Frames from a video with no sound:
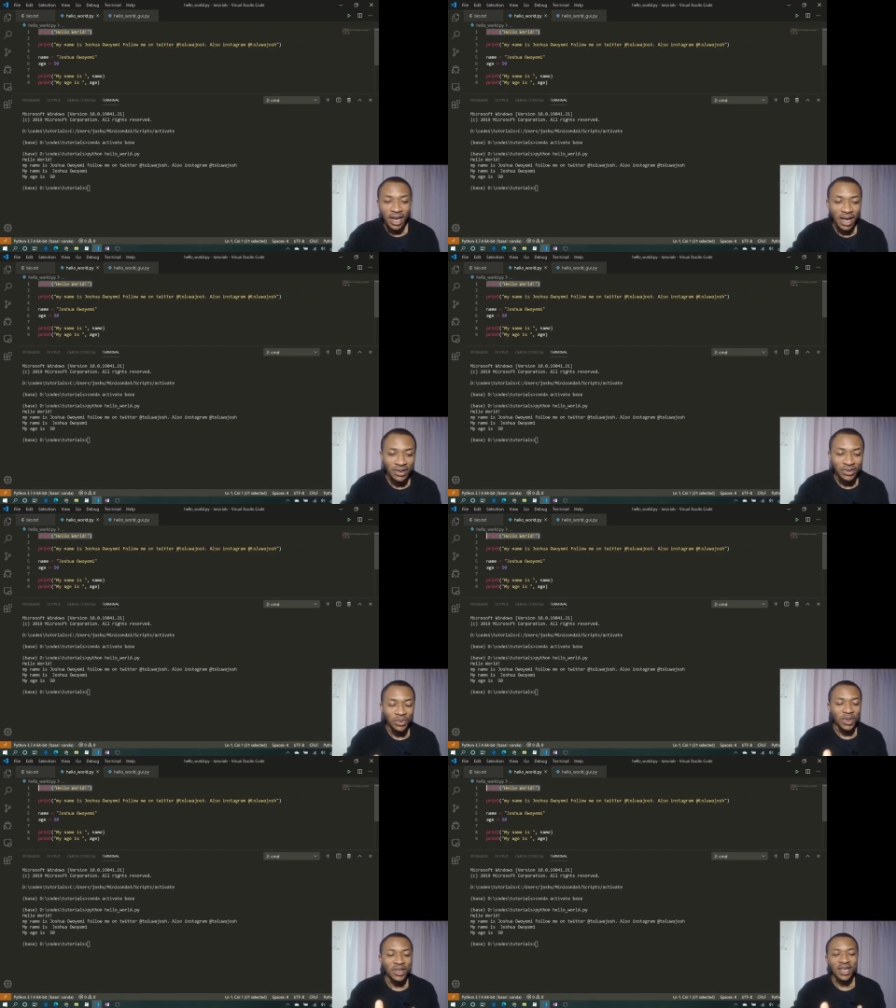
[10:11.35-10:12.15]

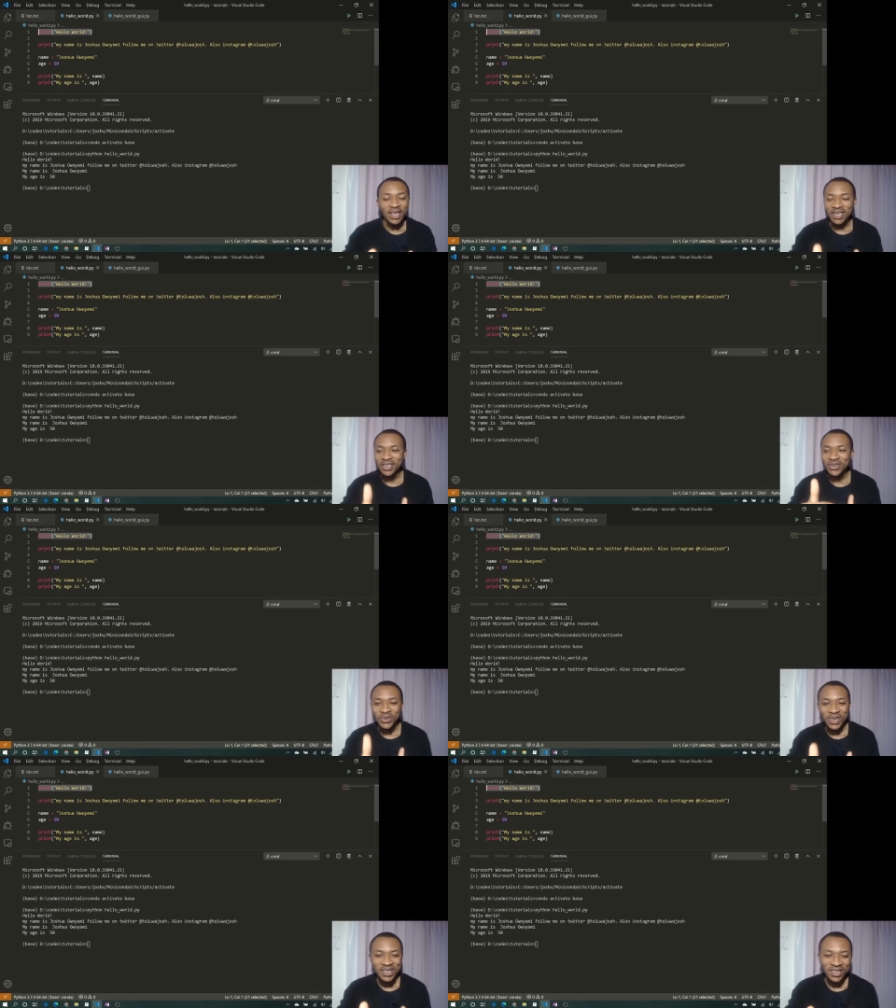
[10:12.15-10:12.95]
assuming that it is
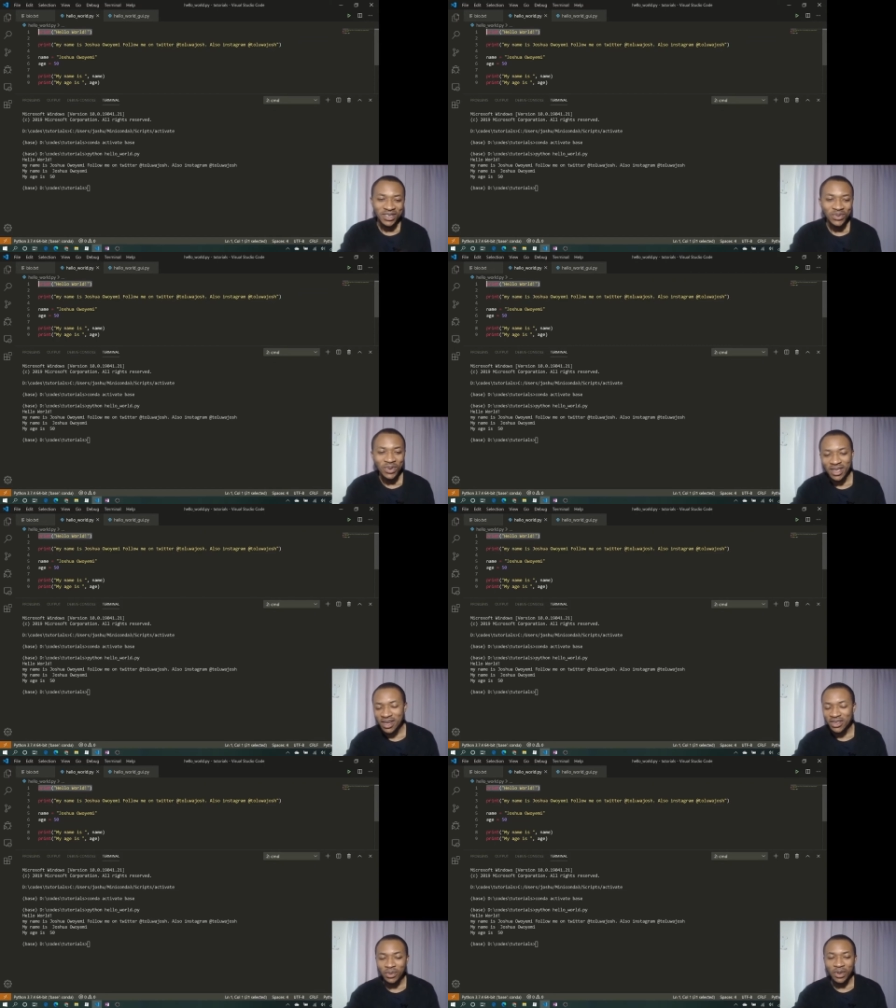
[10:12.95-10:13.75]
written this way. There
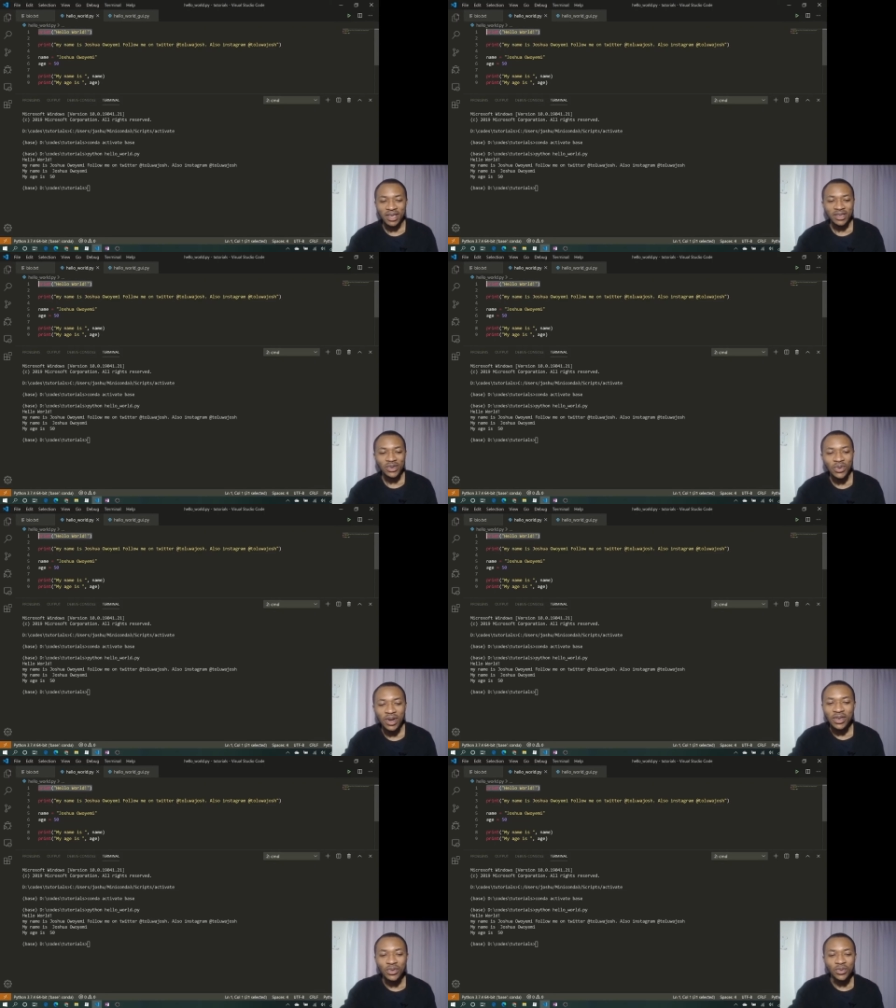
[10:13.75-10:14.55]
are some cases
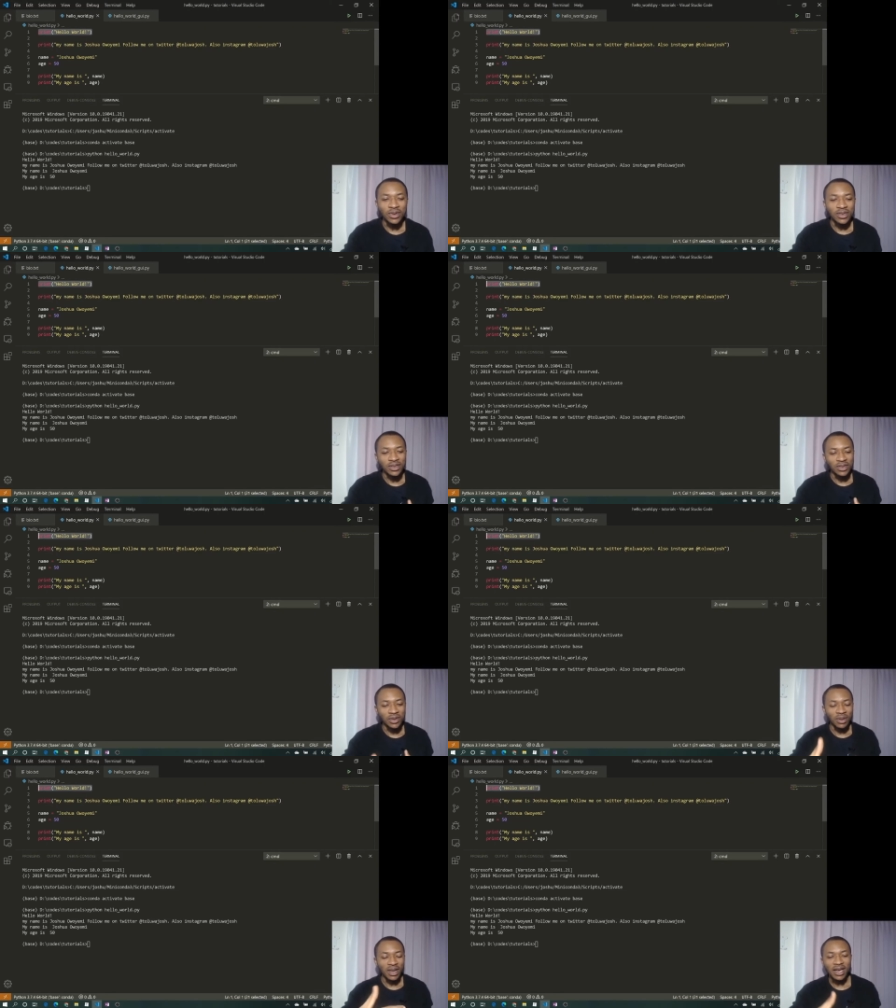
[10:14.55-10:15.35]
where you want
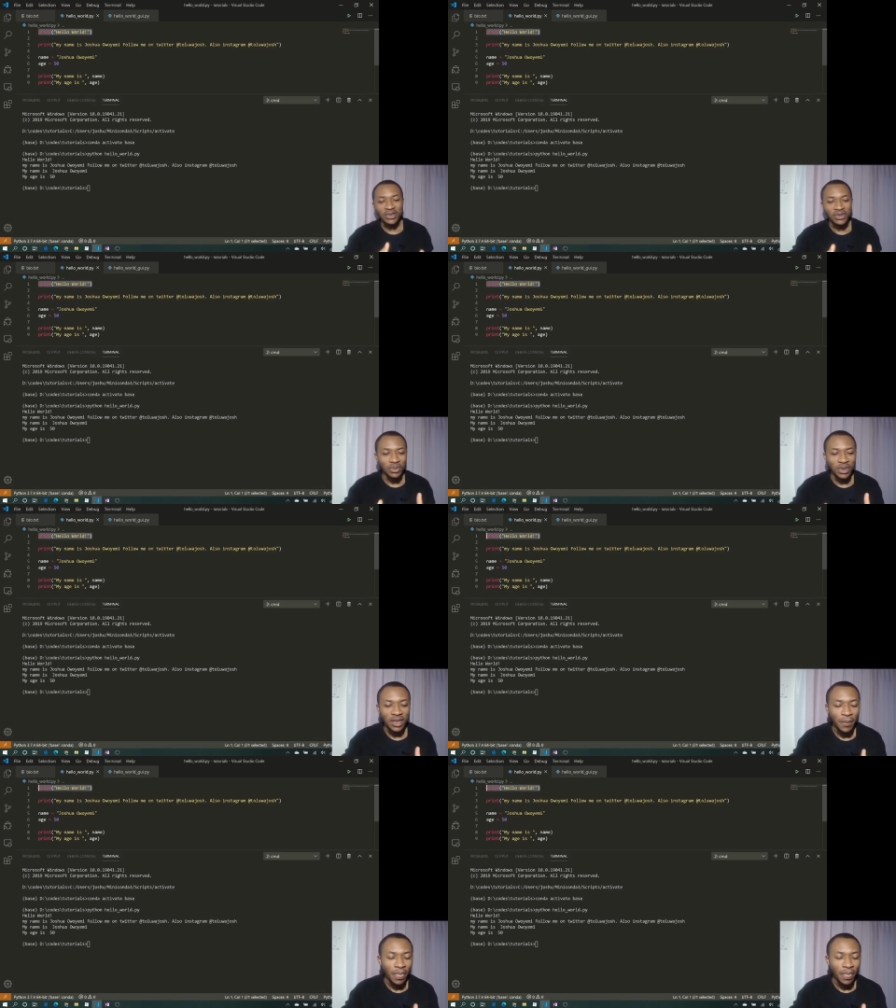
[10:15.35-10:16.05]
some lines to be